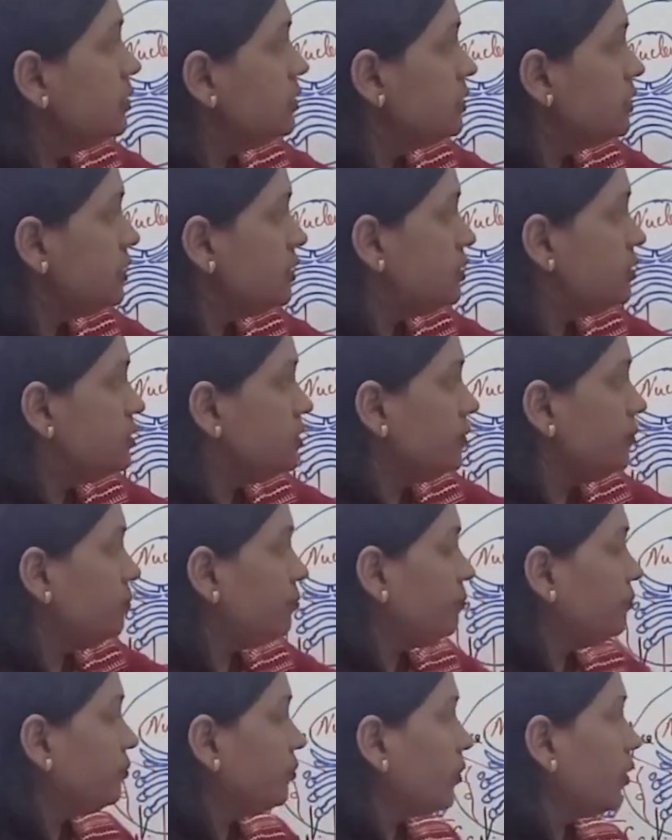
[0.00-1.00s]
system.
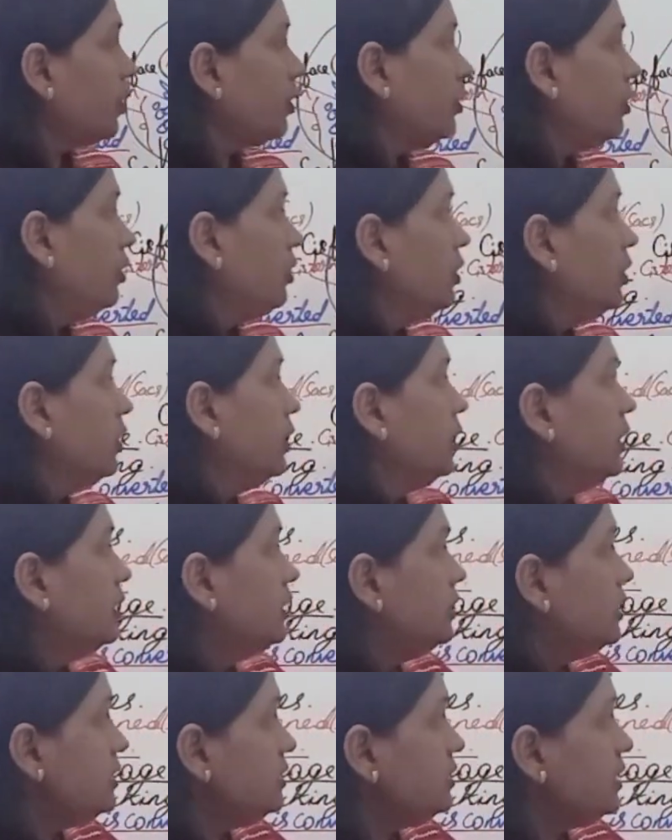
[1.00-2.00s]

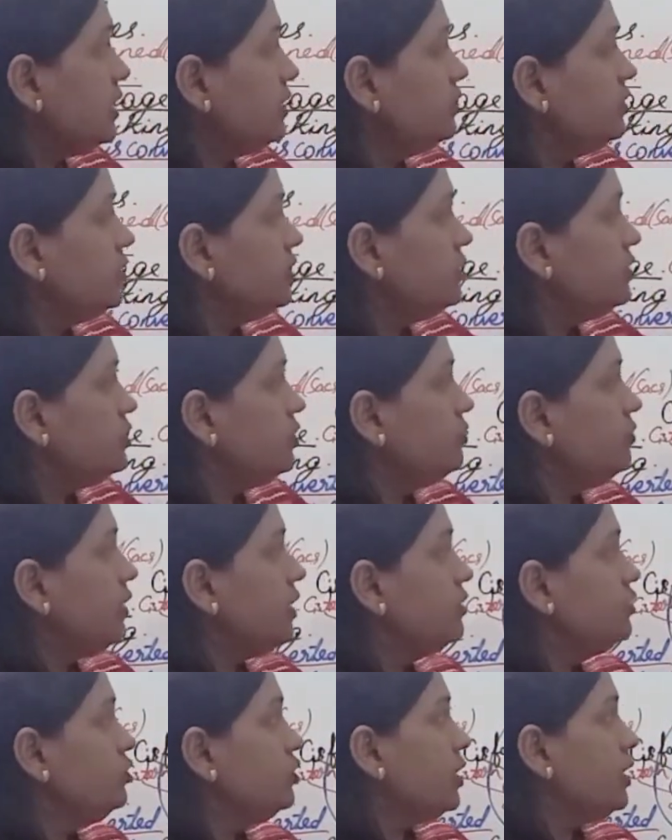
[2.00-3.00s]
This digestive
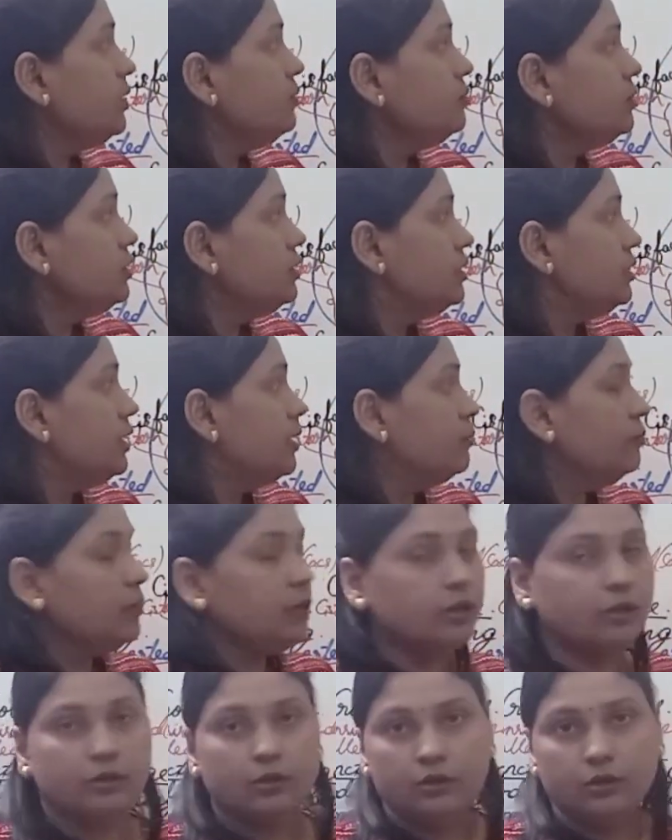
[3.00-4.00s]
enzymes,
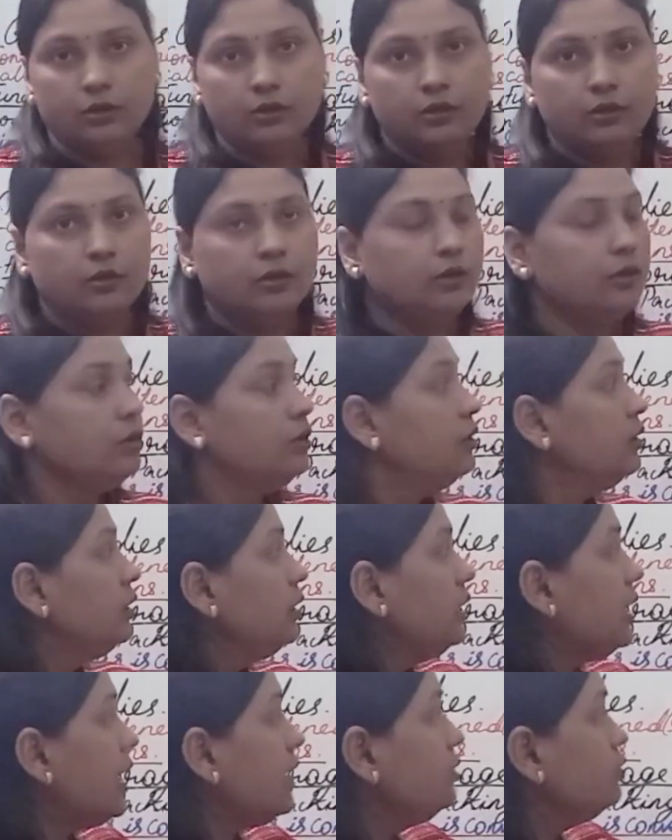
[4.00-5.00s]

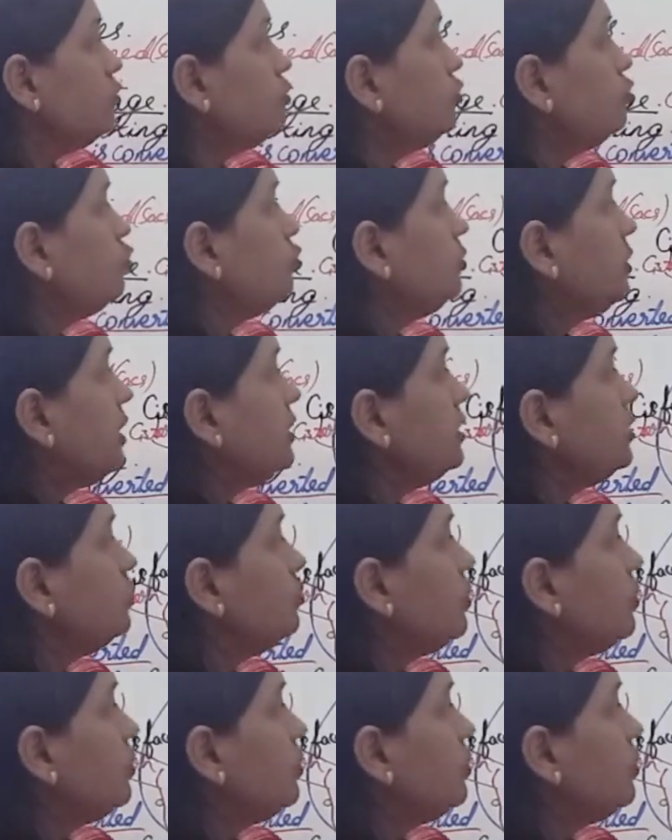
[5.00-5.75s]
lysosome, that is